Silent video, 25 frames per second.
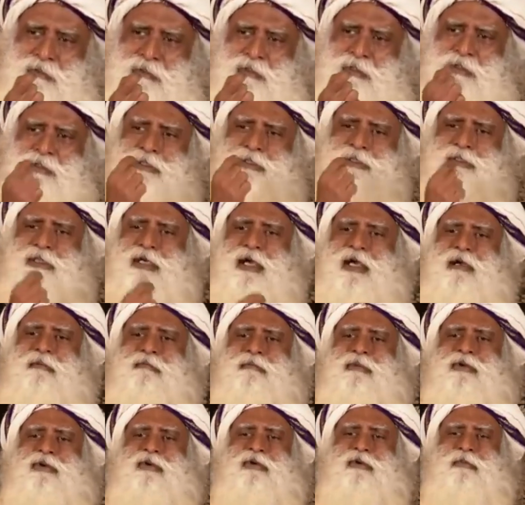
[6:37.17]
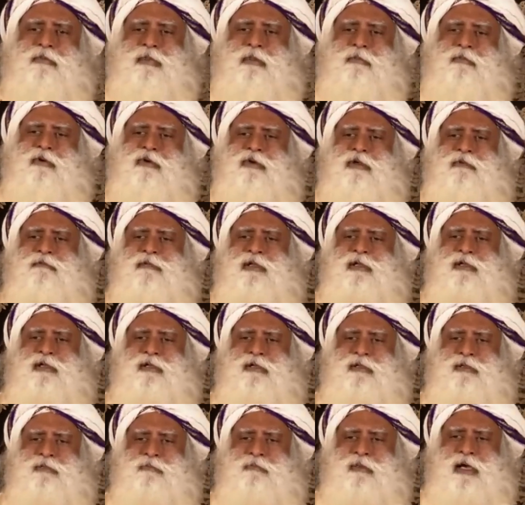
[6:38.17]
This time, don't be
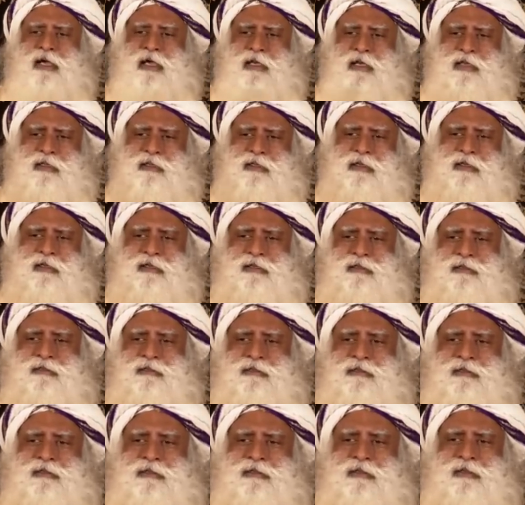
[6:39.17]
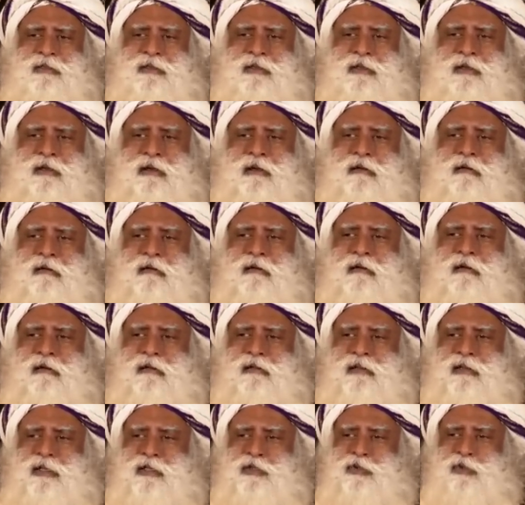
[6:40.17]
motivated by anything.
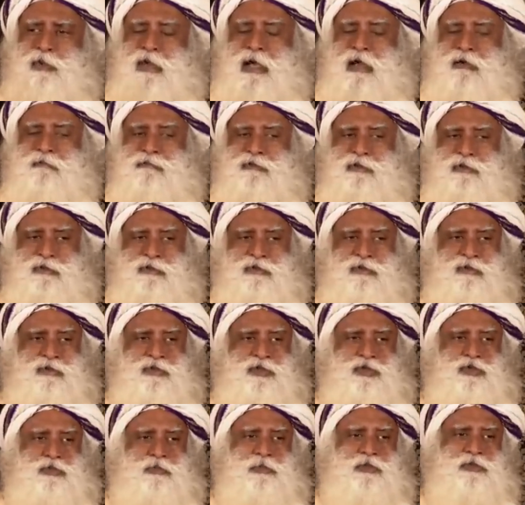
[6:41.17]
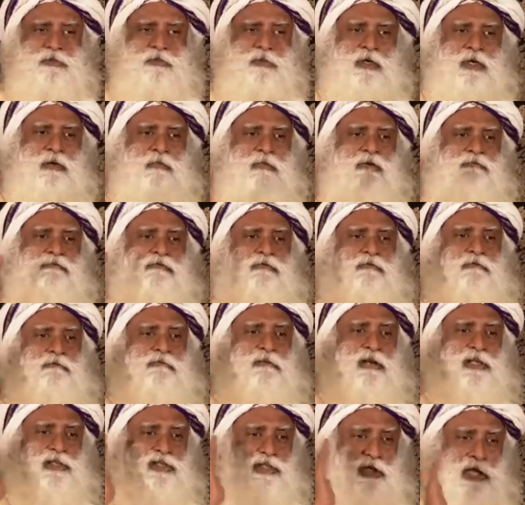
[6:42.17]
All that you have to do is you must become a
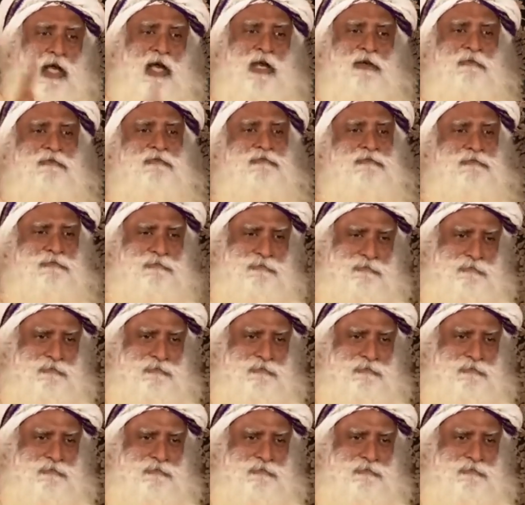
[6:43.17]
full-fledged life.